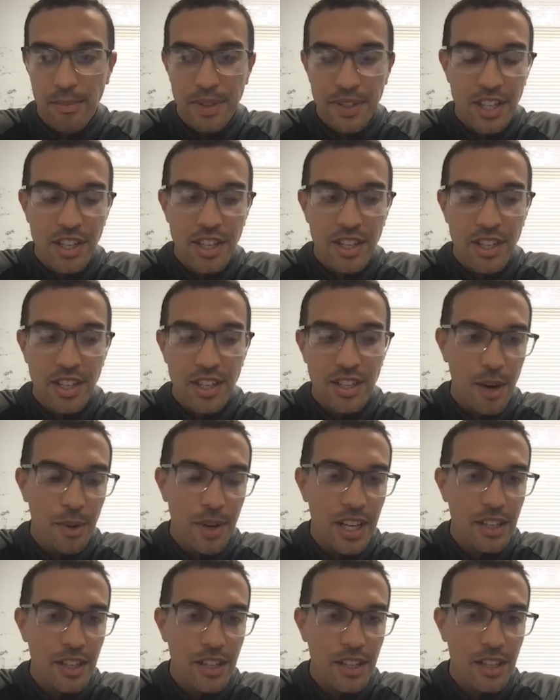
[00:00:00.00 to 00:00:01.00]
and
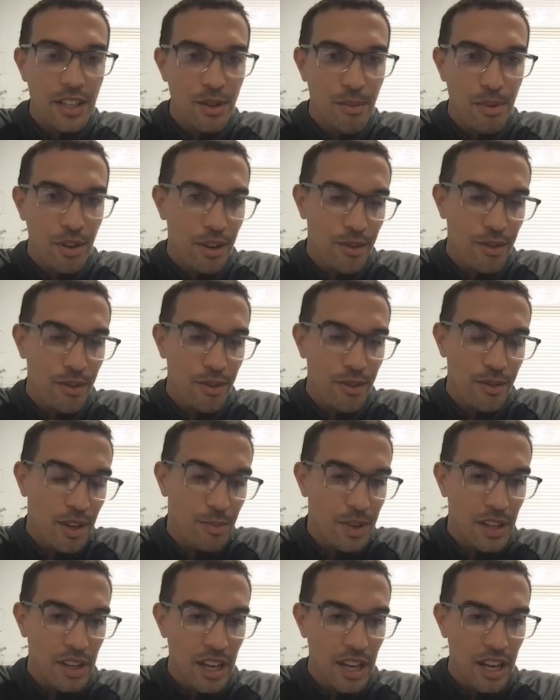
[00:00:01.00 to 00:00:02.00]
positions that we need to
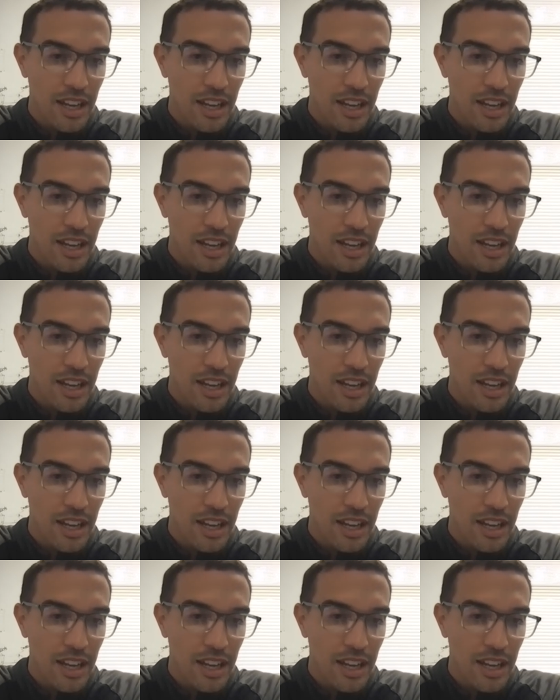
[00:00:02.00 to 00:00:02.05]
improve on.